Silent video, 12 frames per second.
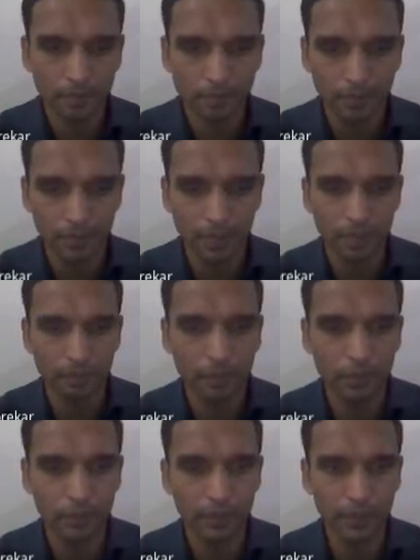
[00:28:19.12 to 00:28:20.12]

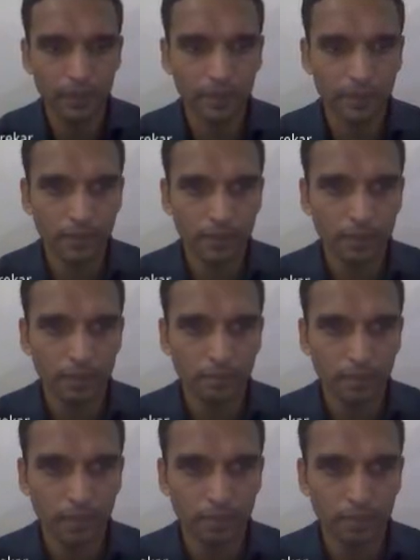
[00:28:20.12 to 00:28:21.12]
PWD
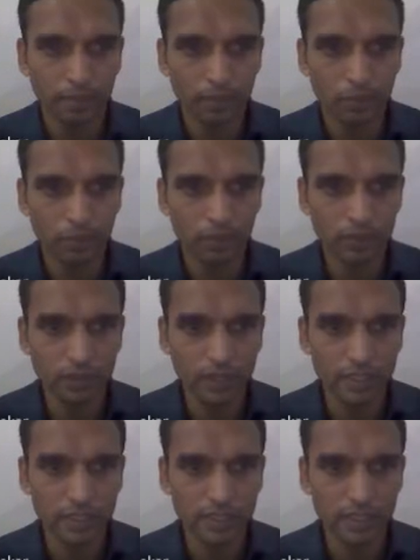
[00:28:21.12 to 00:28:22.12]
but before this
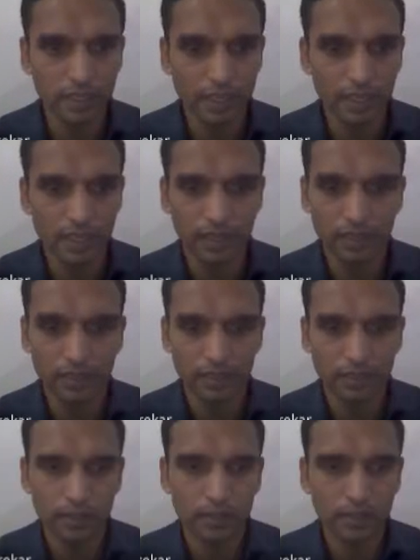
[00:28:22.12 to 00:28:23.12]
I'll say here
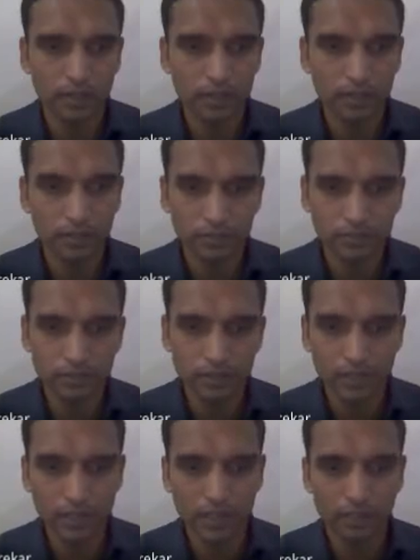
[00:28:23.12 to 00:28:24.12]

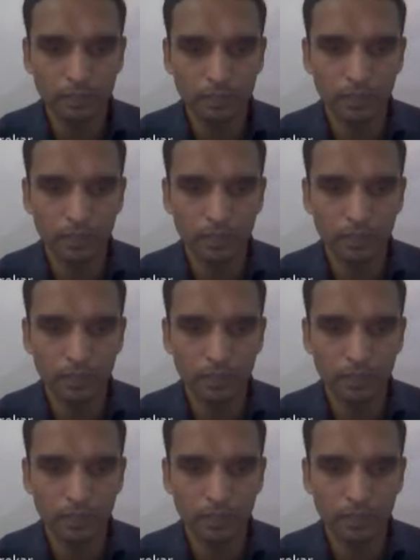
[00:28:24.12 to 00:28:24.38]
sleep